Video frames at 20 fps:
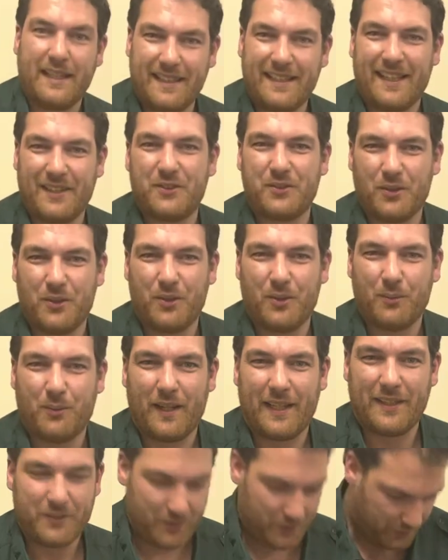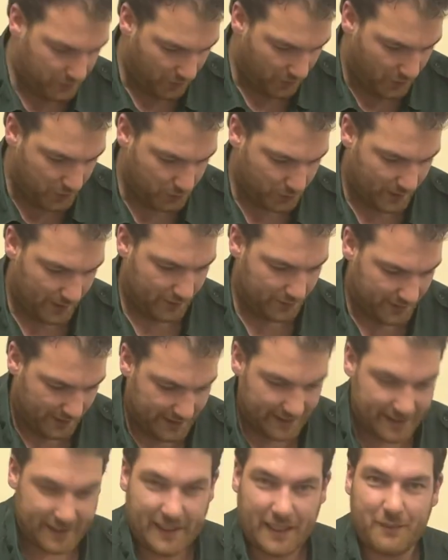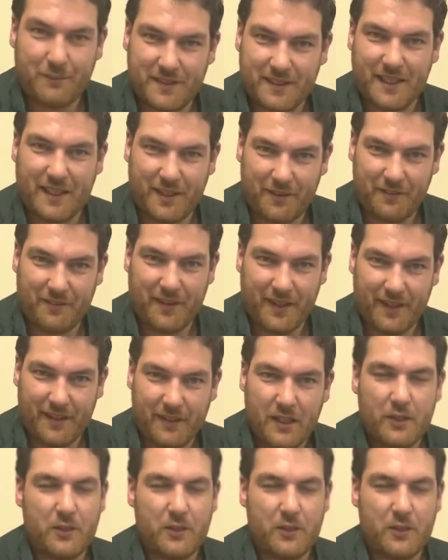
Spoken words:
that sort of way. So it goes round and it keeps that there.